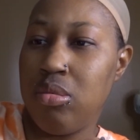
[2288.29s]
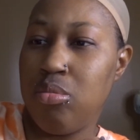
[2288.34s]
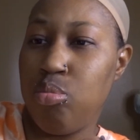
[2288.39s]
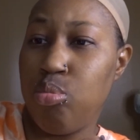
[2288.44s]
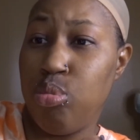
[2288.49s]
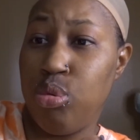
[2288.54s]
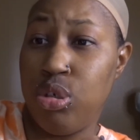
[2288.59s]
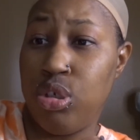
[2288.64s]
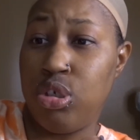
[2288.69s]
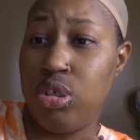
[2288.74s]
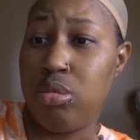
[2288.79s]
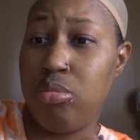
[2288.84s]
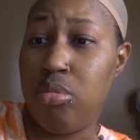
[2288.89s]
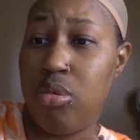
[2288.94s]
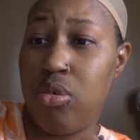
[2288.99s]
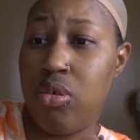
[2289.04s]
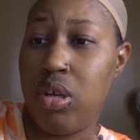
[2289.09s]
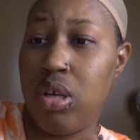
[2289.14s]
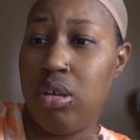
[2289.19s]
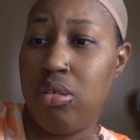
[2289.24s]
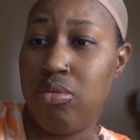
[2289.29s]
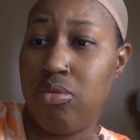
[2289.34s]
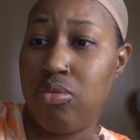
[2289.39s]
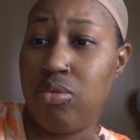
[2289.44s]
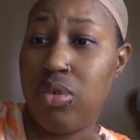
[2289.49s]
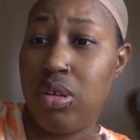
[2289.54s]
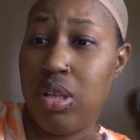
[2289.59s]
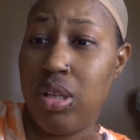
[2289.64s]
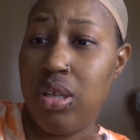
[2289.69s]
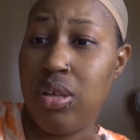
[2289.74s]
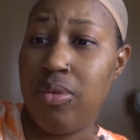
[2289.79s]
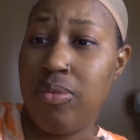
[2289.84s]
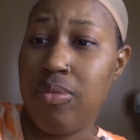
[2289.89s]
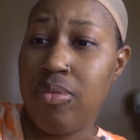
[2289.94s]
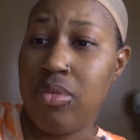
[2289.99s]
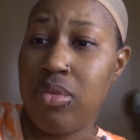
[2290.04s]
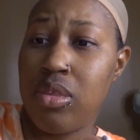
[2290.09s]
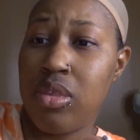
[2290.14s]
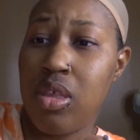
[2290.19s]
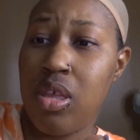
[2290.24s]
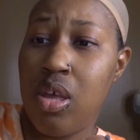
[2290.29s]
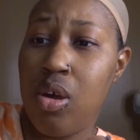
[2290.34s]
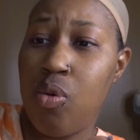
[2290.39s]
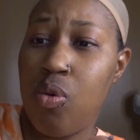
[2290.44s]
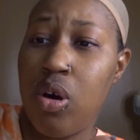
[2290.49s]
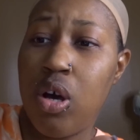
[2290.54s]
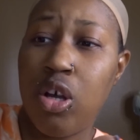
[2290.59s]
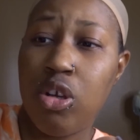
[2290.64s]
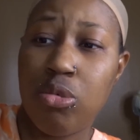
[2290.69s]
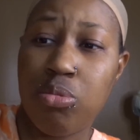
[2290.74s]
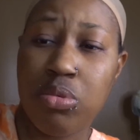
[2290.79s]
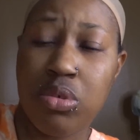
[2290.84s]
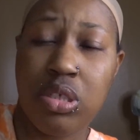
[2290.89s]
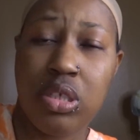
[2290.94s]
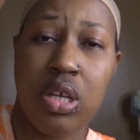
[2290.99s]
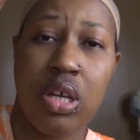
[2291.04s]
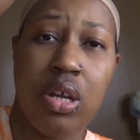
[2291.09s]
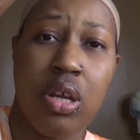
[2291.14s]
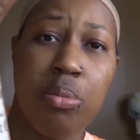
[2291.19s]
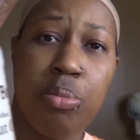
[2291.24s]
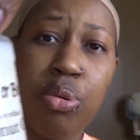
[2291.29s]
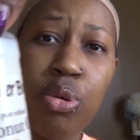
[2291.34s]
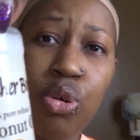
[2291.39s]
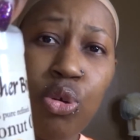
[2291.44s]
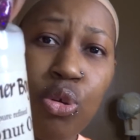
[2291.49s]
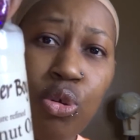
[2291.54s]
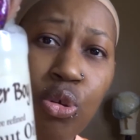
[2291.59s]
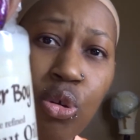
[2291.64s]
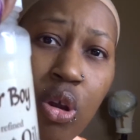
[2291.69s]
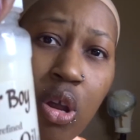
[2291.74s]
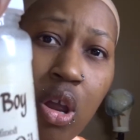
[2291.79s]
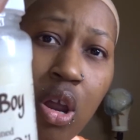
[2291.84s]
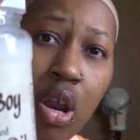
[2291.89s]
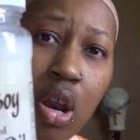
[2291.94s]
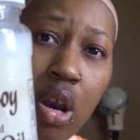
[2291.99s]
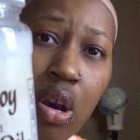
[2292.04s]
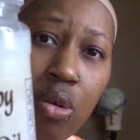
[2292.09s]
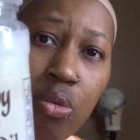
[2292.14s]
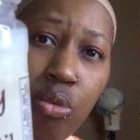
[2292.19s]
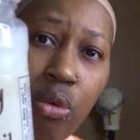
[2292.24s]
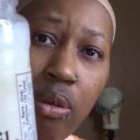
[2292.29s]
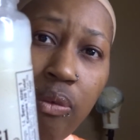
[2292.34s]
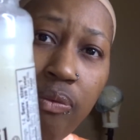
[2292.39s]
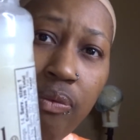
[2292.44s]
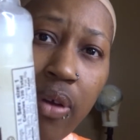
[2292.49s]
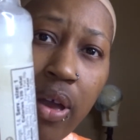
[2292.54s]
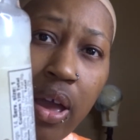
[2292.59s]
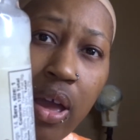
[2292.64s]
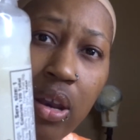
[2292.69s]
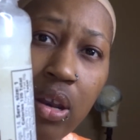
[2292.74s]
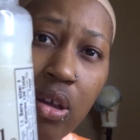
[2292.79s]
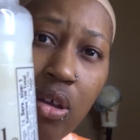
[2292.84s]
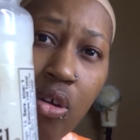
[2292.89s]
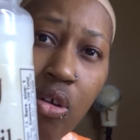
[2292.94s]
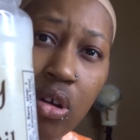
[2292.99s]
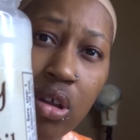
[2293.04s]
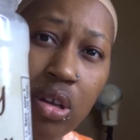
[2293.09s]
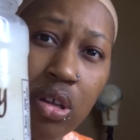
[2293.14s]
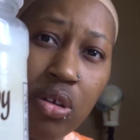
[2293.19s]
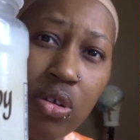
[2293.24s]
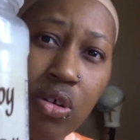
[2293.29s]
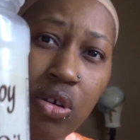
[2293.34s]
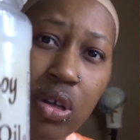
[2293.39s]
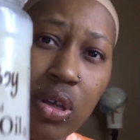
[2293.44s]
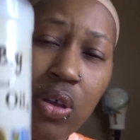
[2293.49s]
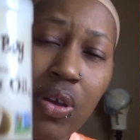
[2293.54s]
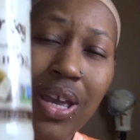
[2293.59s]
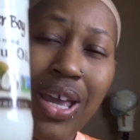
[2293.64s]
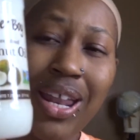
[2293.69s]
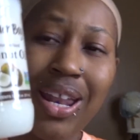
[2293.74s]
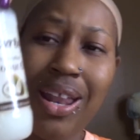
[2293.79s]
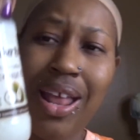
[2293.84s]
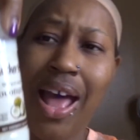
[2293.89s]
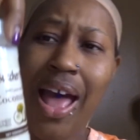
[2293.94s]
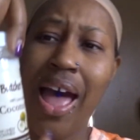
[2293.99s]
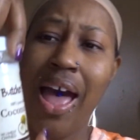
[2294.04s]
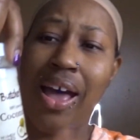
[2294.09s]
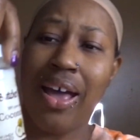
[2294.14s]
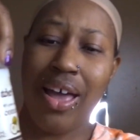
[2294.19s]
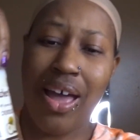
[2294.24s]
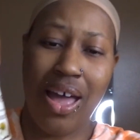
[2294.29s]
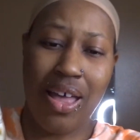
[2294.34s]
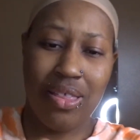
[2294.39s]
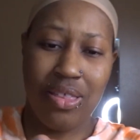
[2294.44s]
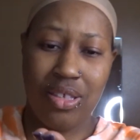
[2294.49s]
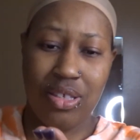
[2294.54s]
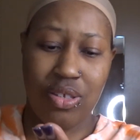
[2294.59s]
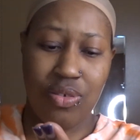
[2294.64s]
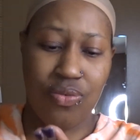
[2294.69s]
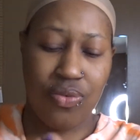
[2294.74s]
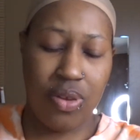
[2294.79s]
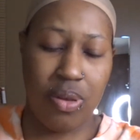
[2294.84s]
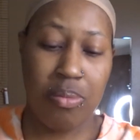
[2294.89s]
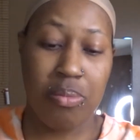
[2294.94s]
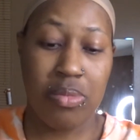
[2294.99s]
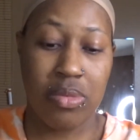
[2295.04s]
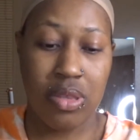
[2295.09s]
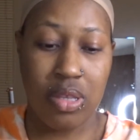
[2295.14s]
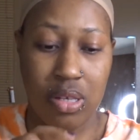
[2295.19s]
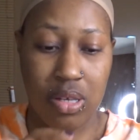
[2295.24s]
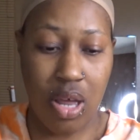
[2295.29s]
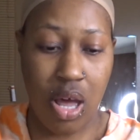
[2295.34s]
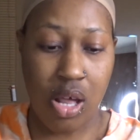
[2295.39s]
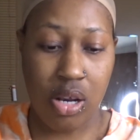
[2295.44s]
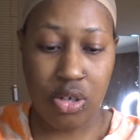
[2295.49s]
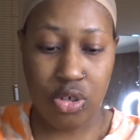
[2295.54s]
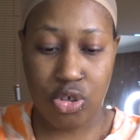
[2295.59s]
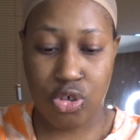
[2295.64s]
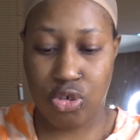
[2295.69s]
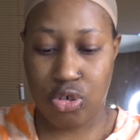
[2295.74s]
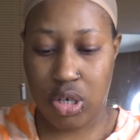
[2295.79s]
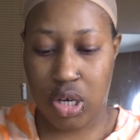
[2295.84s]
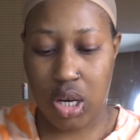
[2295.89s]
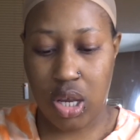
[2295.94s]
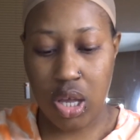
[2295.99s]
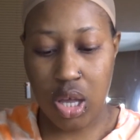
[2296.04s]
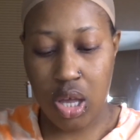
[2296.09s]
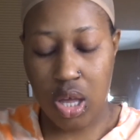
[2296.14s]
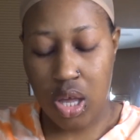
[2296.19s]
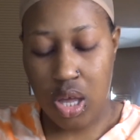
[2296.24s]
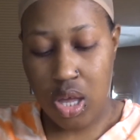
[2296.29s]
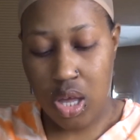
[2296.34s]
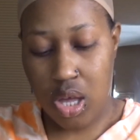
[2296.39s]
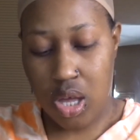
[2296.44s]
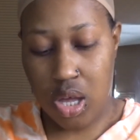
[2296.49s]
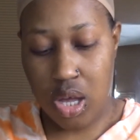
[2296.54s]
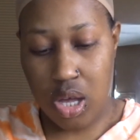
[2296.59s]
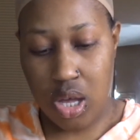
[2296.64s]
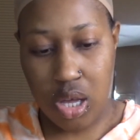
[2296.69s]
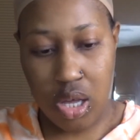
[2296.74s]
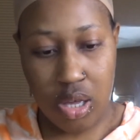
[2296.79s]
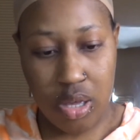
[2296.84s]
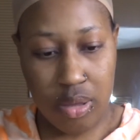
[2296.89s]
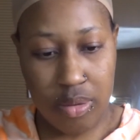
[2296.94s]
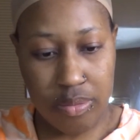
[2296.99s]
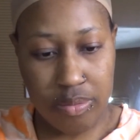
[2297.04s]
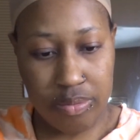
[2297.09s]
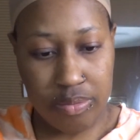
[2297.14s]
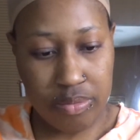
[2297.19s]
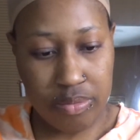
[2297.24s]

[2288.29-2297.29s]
Butcher boy, really? 100% pure refined coconut oil, and I got this from the Dollar Tree, and